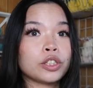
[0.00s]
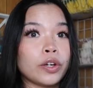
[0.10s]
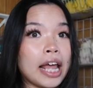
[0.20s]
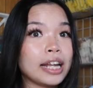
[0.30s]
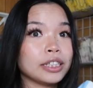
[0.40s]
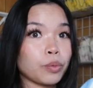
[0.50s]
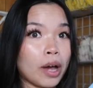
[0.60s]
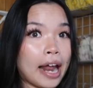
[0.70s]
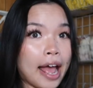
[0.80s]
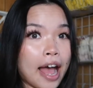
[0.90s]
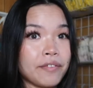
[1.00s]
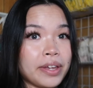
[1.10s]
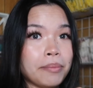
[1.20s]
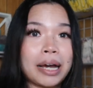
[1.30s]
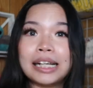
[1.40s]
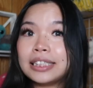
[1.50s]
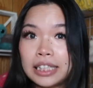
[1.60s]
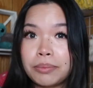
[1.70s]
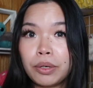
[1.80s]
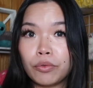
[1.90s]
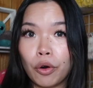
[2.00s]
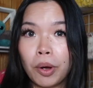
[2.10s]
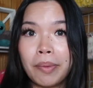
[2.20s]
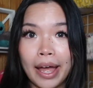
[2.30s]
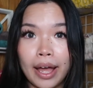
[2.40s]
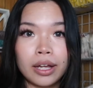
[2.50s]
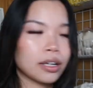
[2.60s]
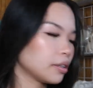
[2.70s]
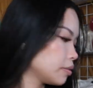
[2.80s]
So that is what I have in my cinnamon roll bag.